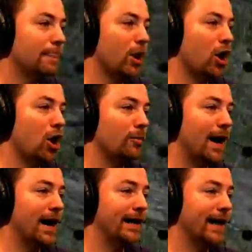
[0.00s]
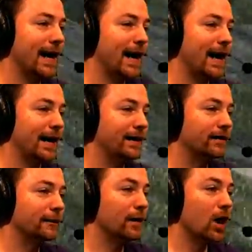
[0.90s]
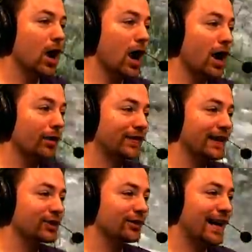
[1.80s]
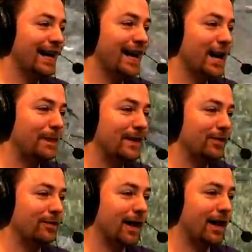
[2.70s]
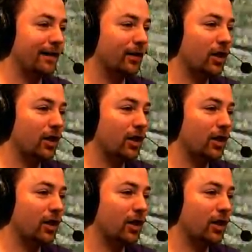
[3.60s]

Oh my god! Oh, things are lighting up everywhere!